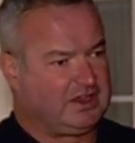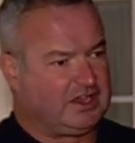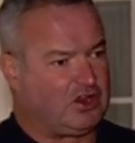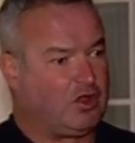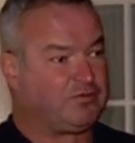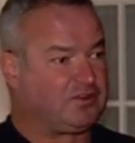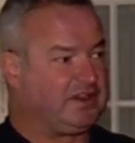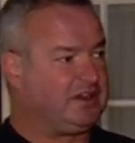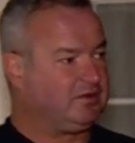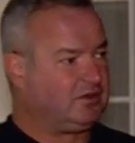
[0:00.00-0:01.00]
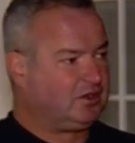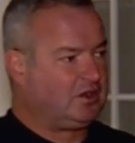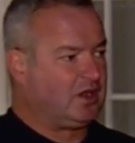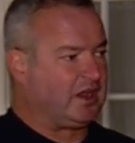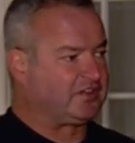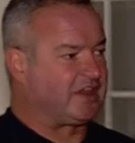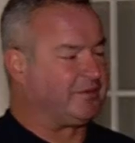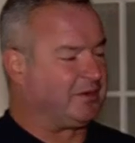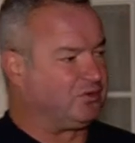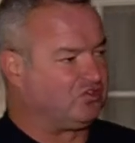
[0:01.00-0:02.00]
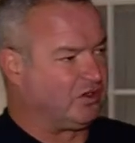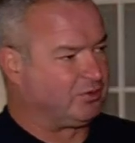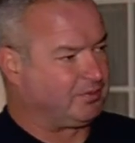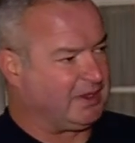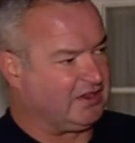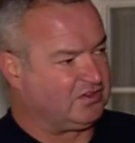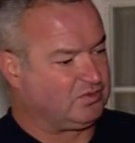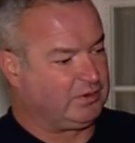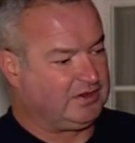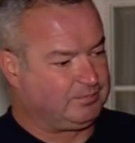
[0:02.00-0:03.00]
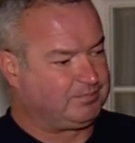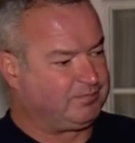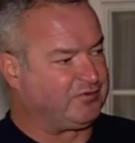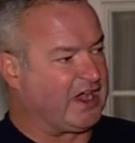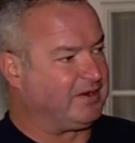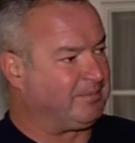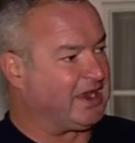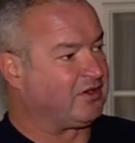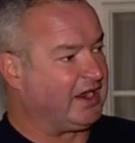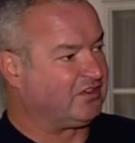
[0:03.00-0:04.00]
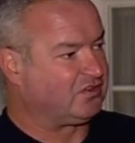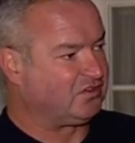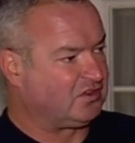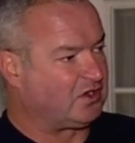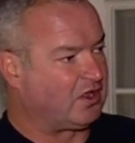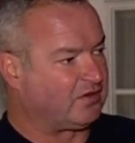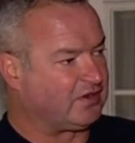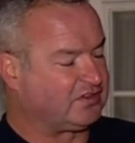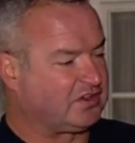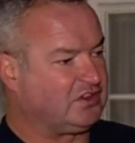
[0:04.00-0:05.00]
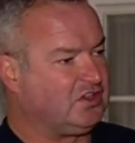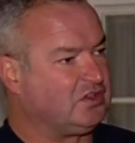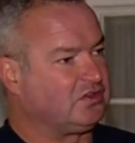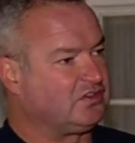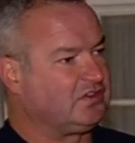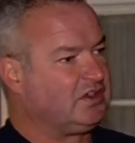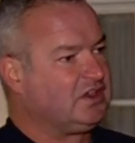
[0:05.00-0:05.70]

And hopefully, us coming up with drill book pages, we find better answers that all of us can use.